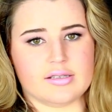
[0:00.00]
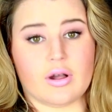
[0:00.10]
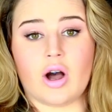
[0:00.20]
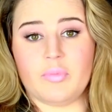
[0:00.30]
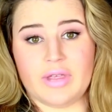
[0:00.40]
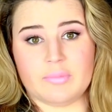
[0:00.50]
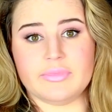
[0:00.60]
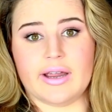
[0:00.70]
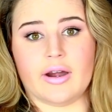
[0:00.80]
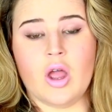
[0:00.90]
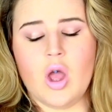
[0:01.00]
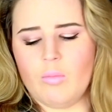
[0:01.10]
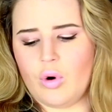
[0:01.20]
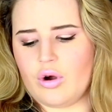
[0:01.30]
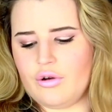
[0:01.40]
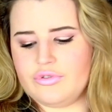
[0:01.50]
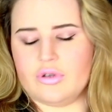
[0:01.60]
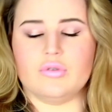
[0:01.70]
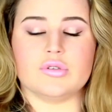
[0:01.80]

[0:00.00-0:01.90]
so I'll be up there more often.